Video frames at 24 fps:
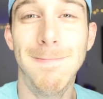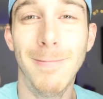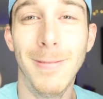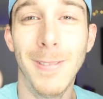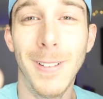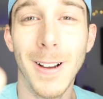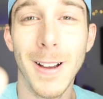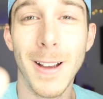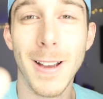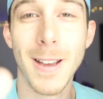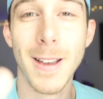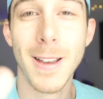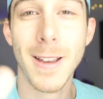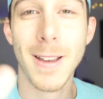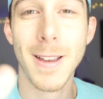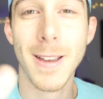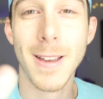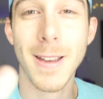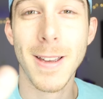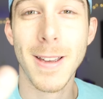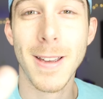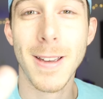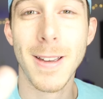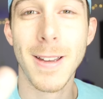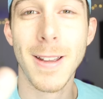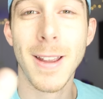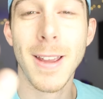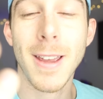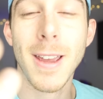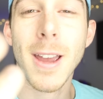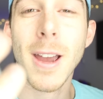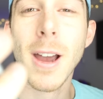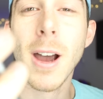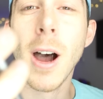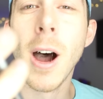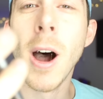That's kind of weird.
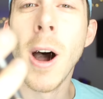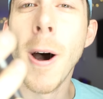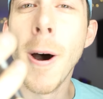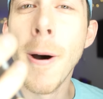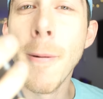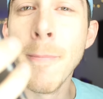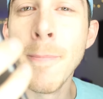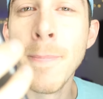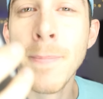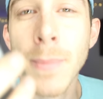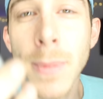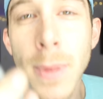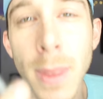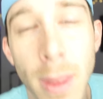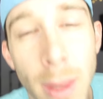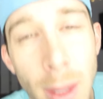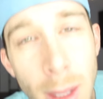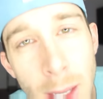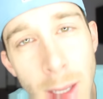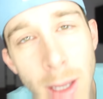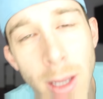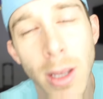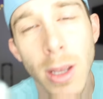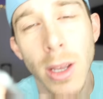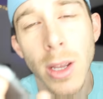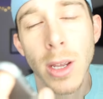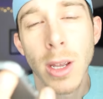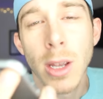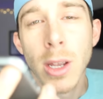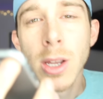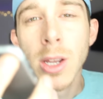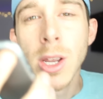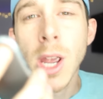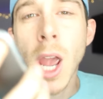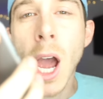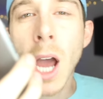Um
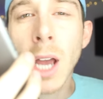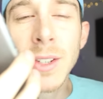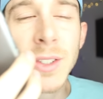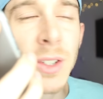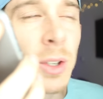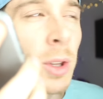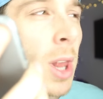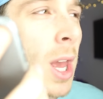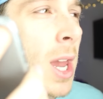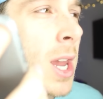yeah, so